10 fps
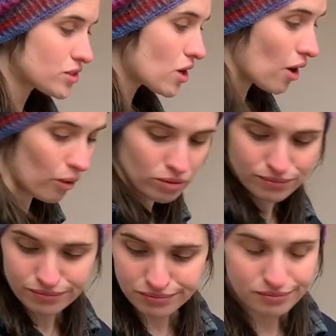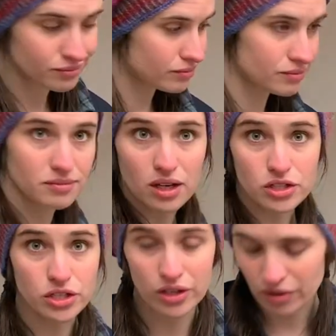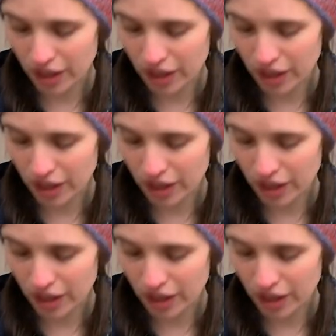So, I'll show you